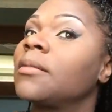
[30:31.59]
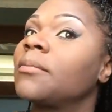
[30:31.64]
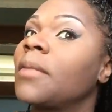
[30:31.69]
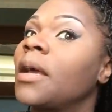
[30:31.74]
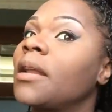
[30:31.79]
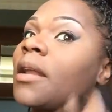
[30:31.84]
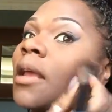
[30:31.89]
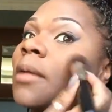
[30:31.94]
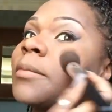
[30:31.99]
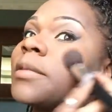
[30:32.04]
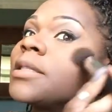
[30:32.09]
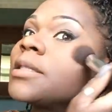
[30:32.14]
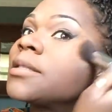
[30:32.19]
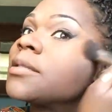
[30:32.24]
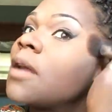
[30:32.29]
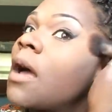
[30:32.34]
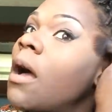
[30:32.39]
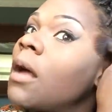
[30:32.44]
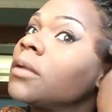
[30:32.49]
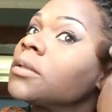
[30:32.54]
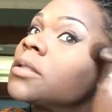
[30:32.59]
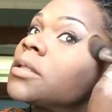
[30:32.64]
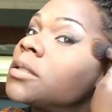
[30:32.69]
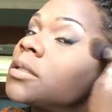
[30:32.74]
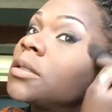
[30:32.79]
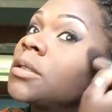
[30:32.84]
My name is not